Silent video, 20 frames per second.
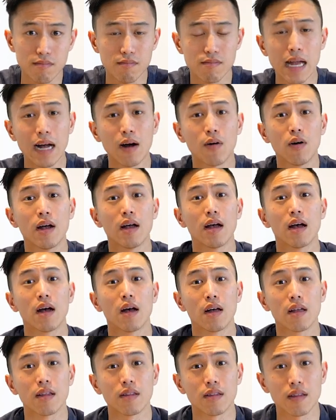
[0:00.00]
Now,
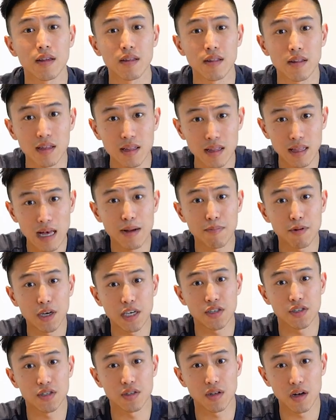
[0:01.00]
the
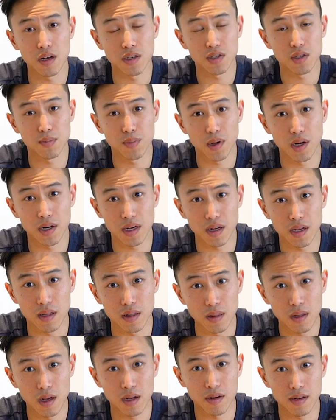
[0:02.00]
collaboration also brought in a
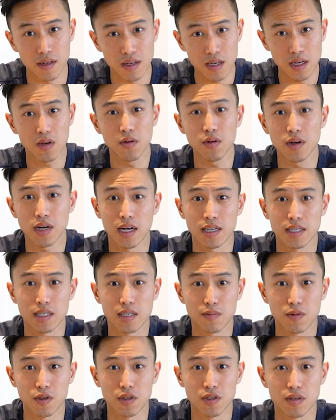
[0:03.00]
lot of new
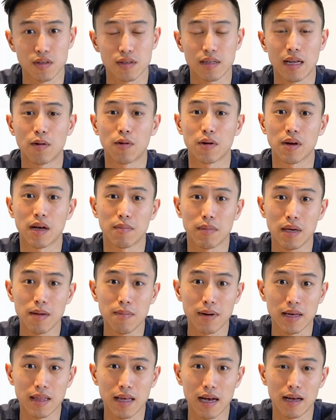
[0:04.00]
customers. Now, what do I mean
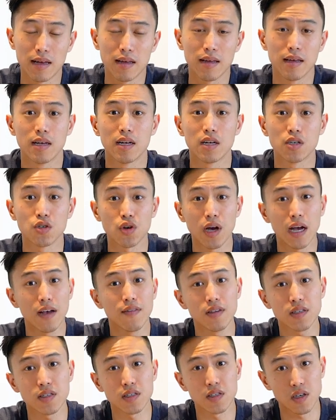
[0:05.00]
by that?
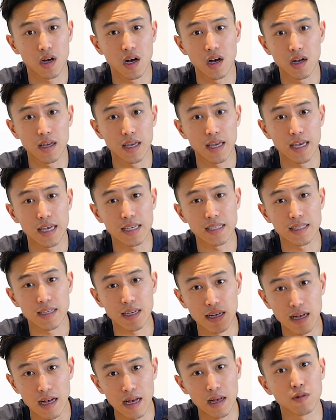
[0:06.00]
Travis Scott is a
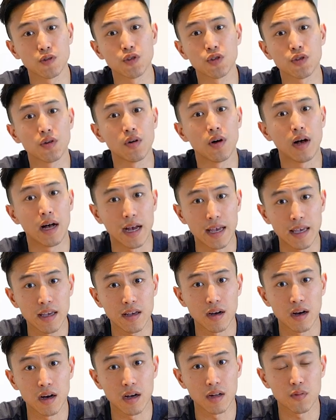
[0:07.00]
cultural
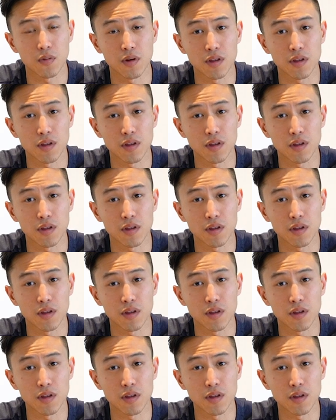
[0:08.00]
icon